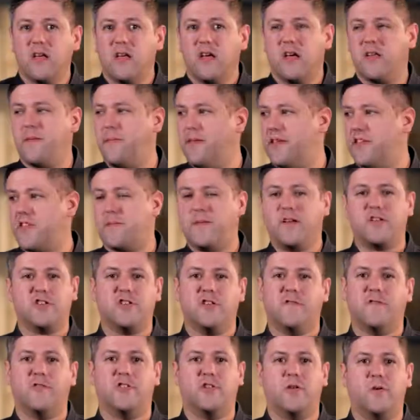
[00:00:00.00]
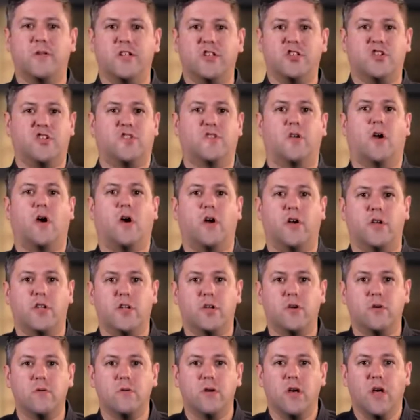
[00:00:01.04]
I mean, especially if you're doing it just to
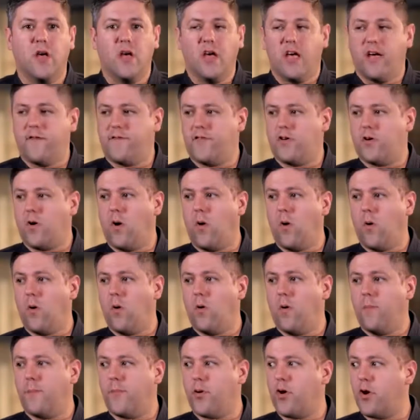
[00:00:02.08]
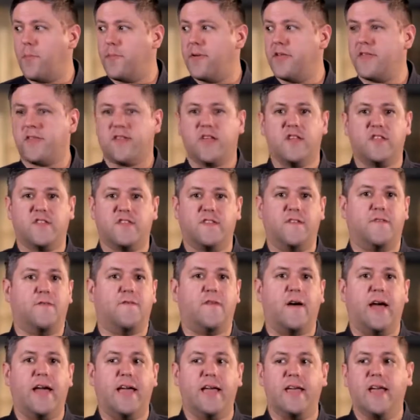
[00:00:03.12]
argue. If your whole purpose is to
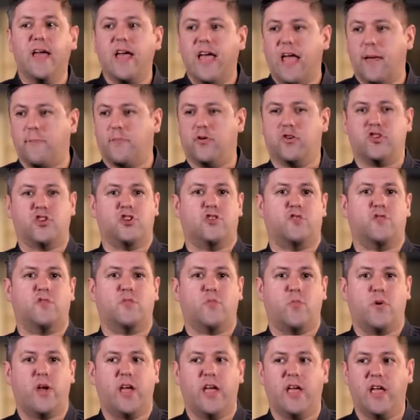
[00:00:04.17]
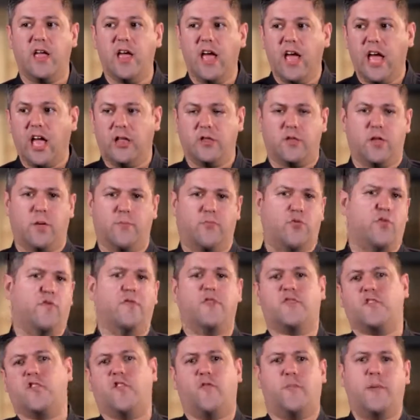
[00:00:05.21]
fight and push your own way and improve
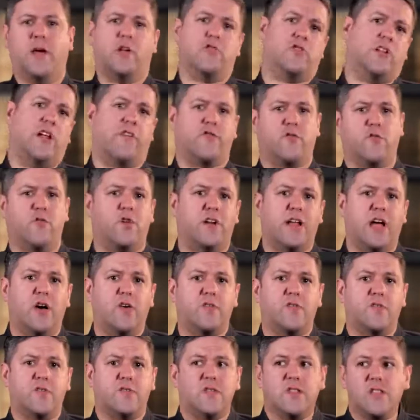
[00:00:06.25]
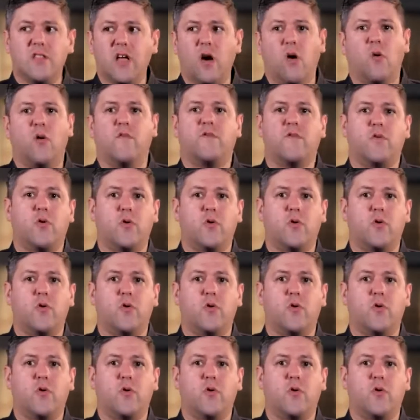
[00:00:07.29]
yourself better than everyone else, then no, of